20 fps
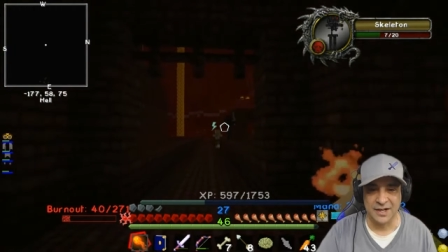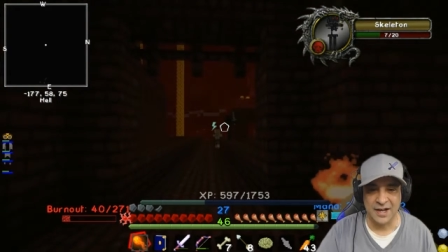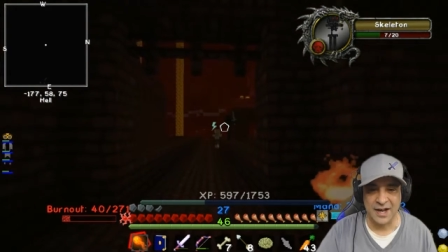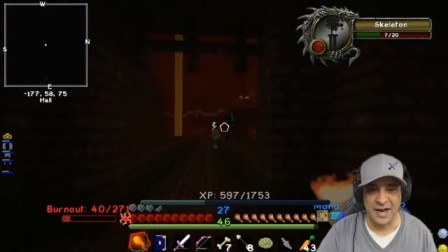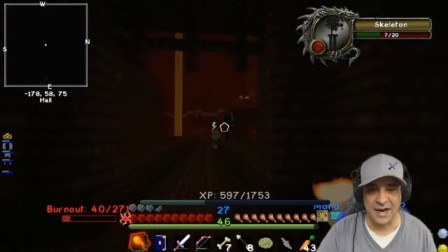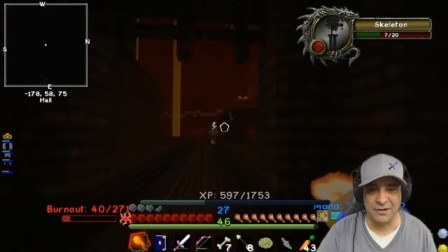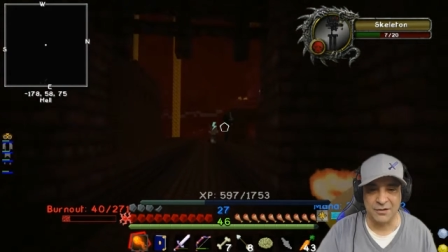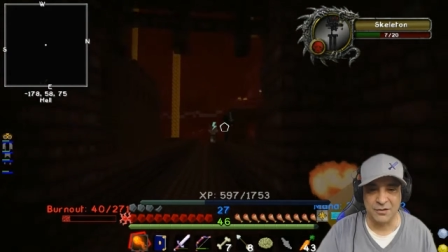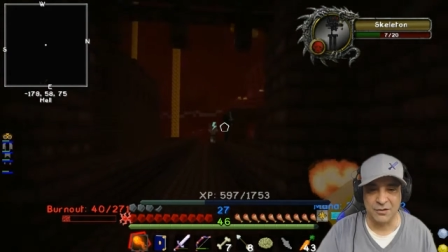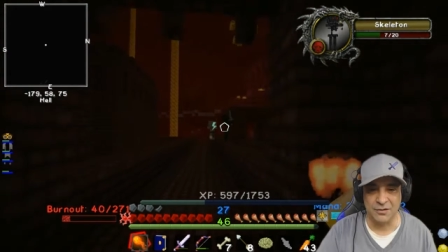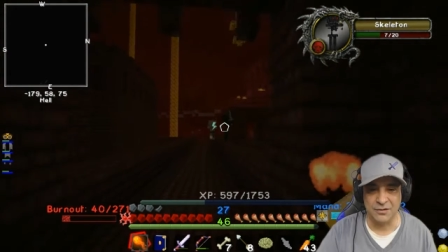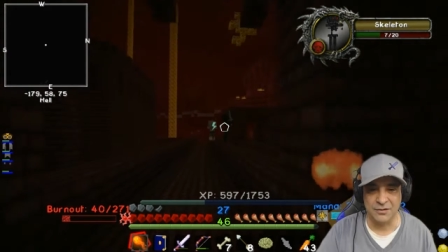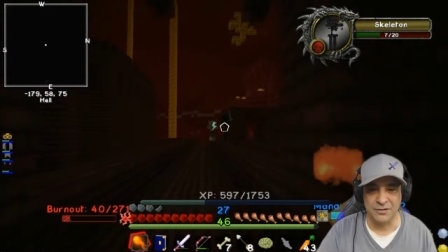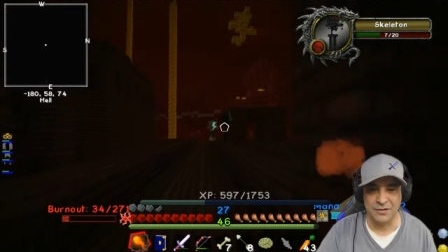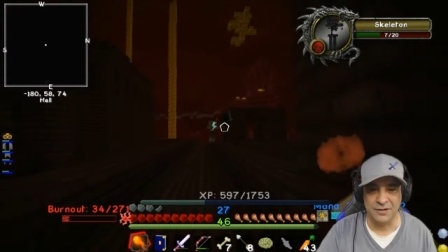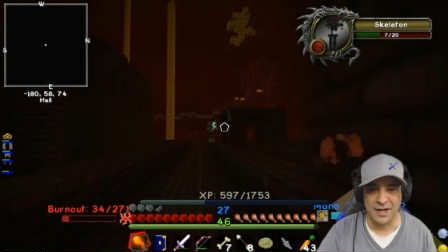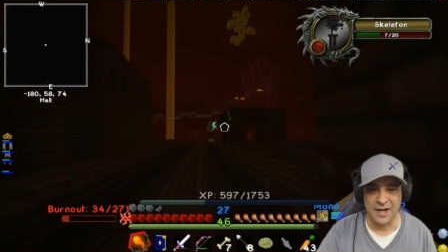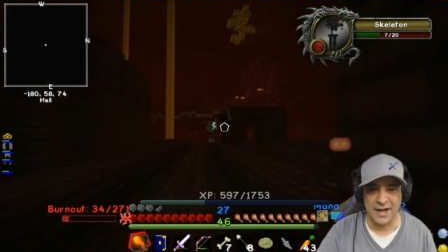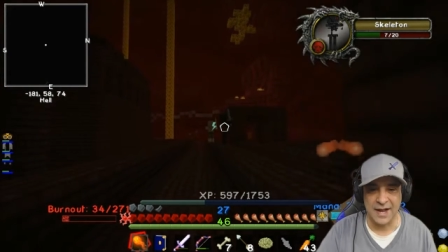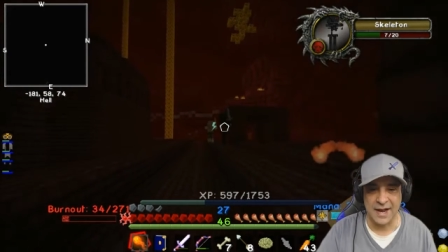Aggro.
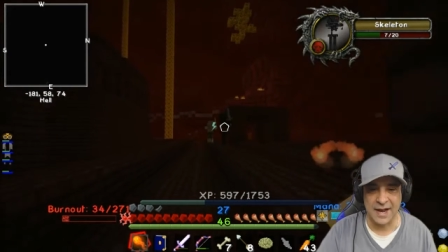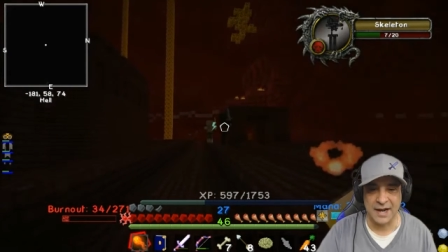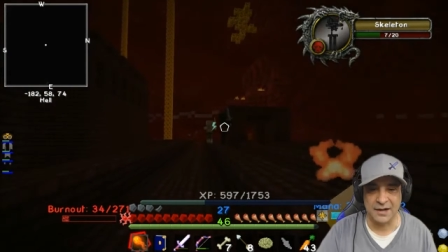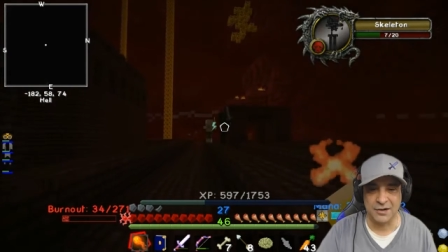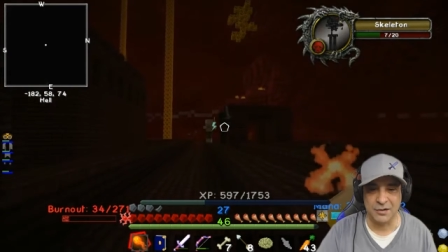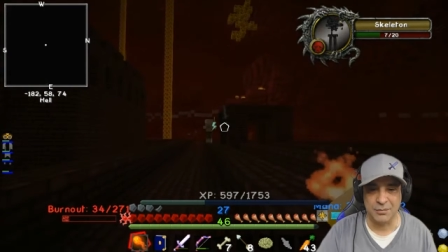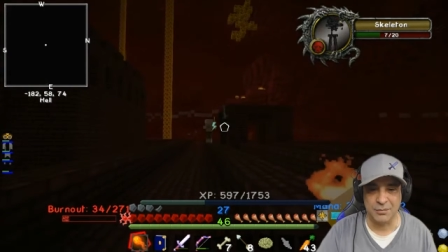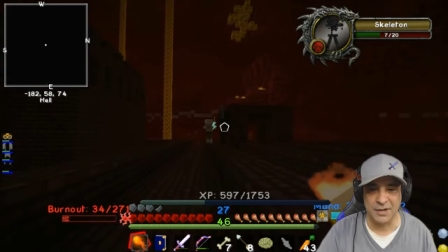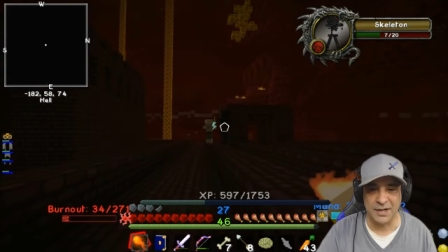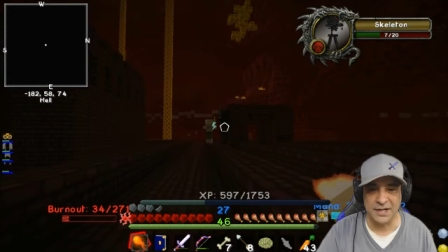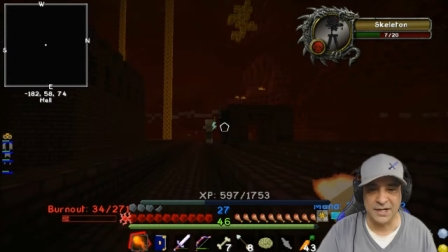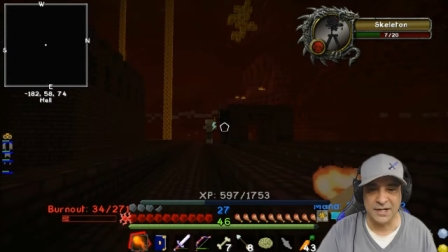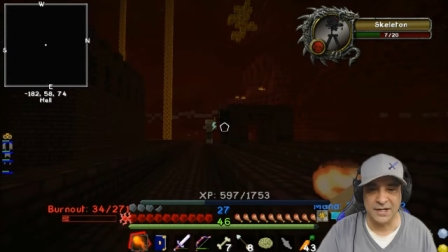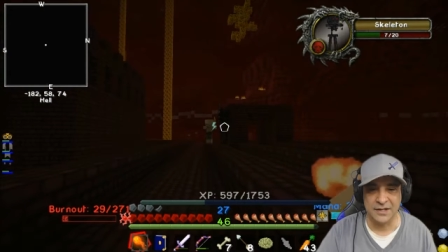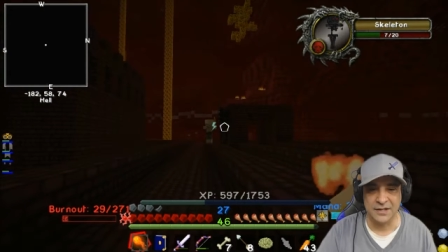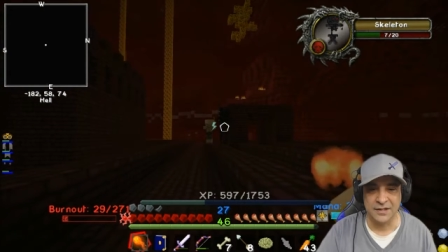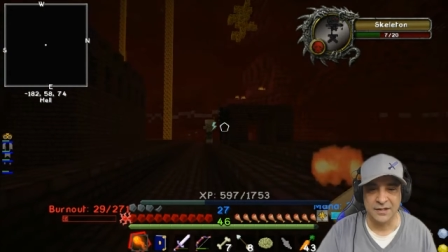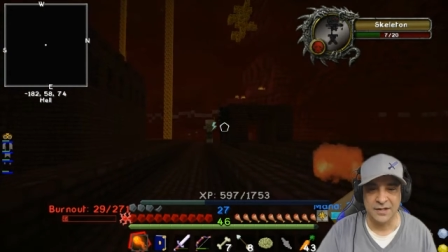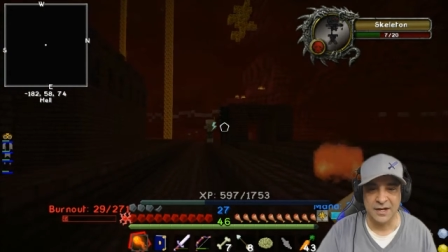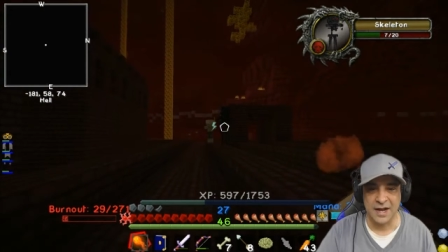Aggro, buddy.
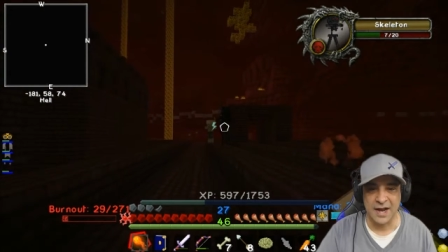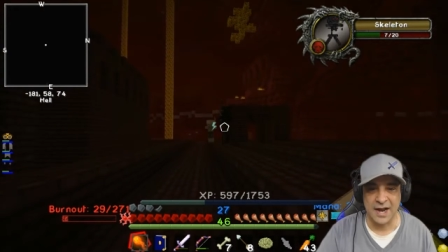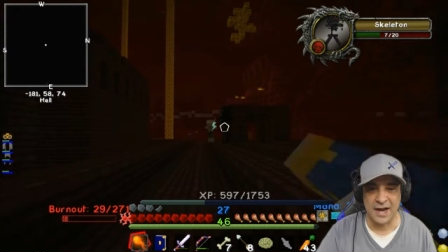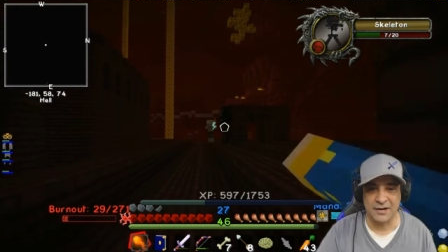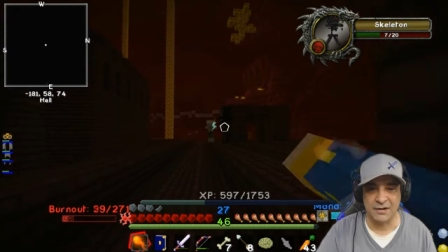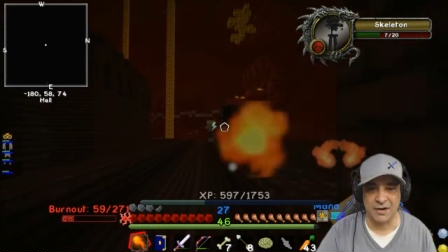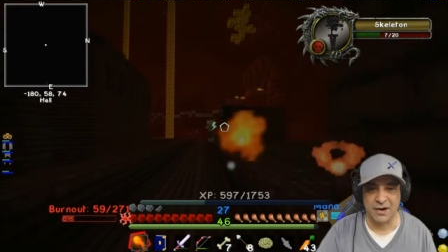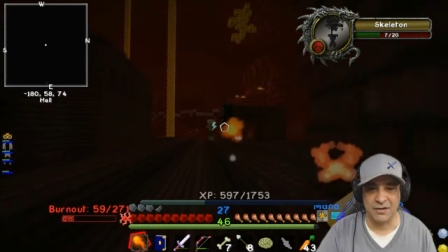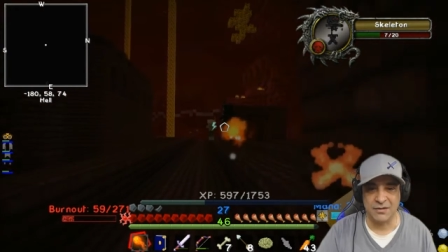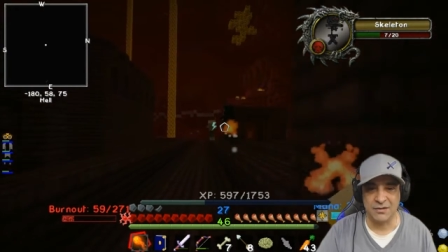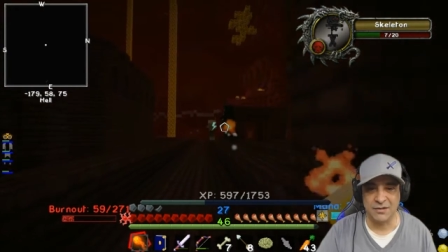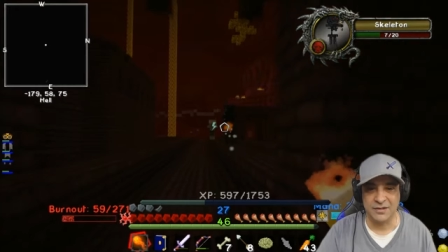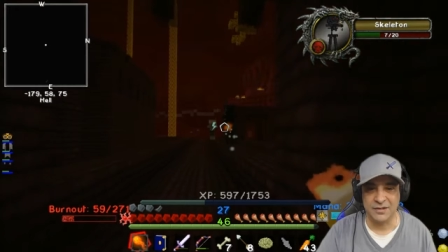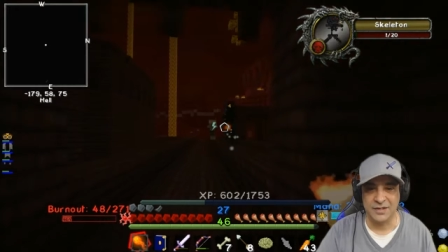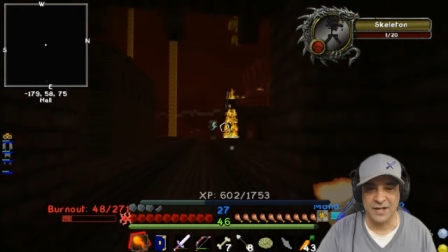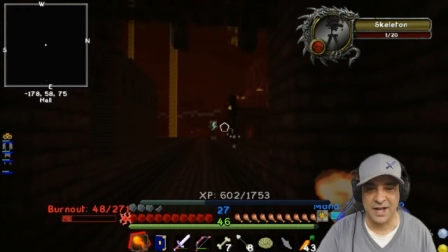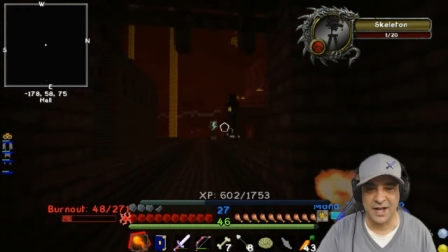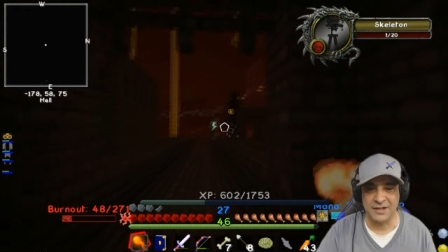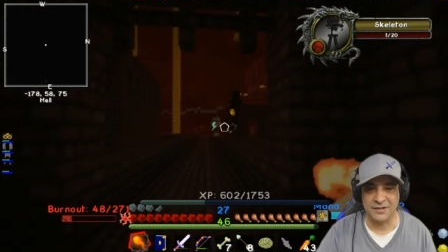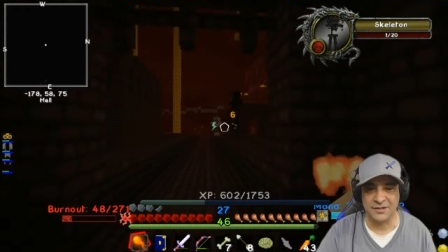Aggro.
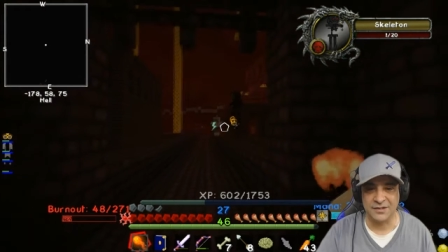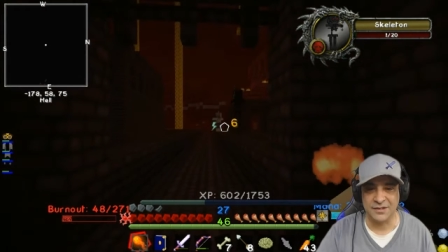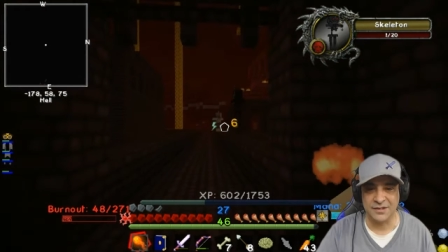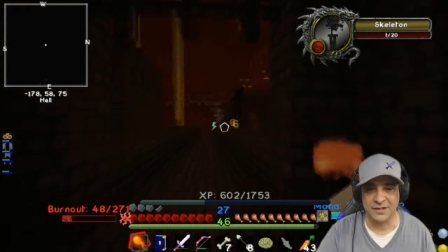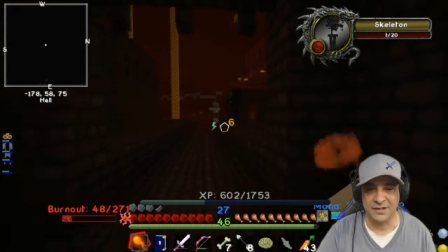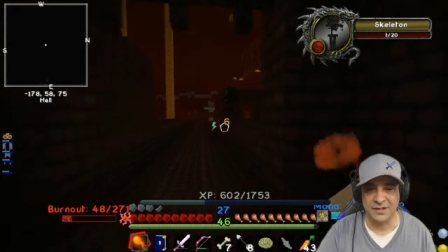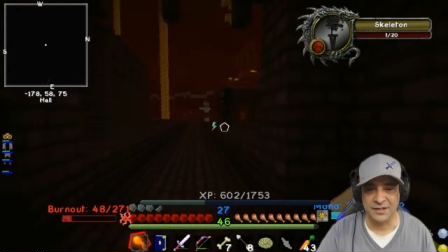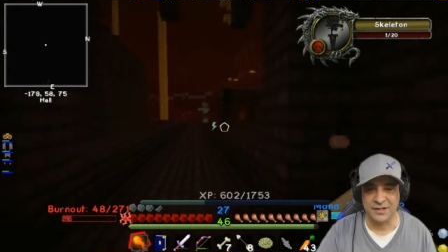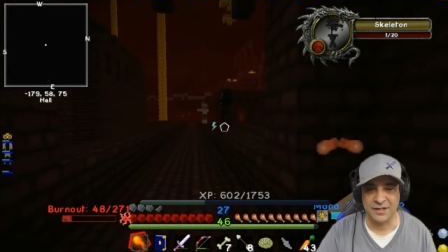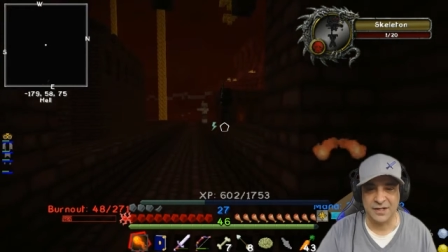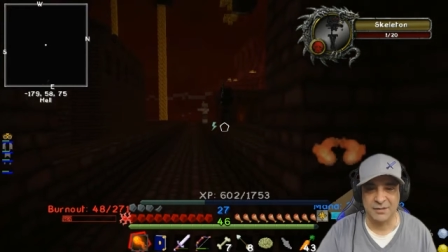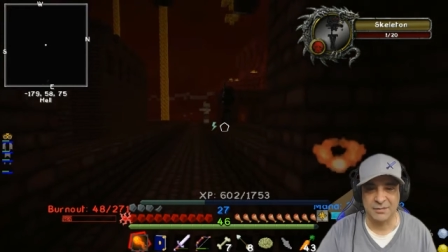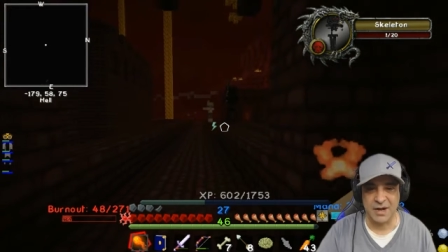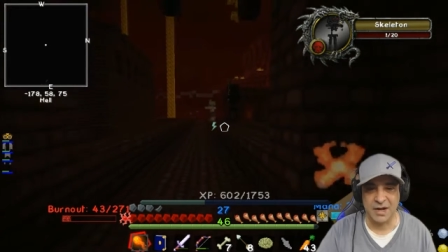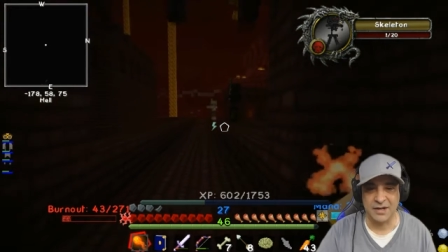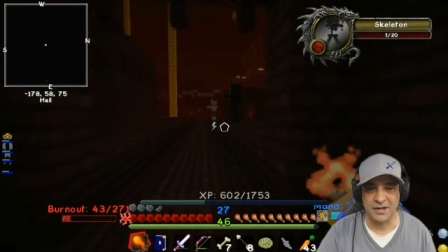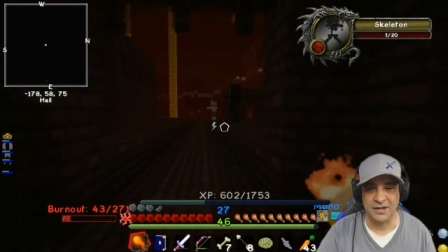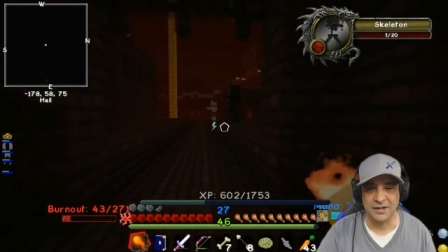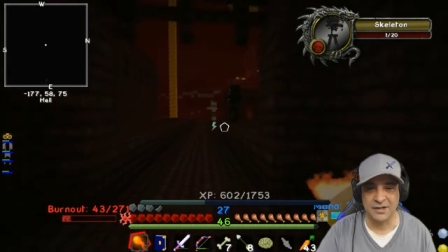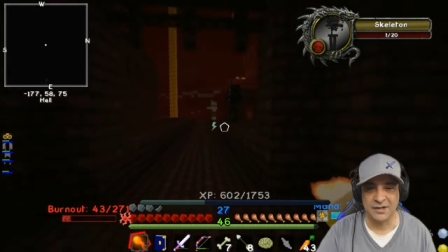Yes. Come on.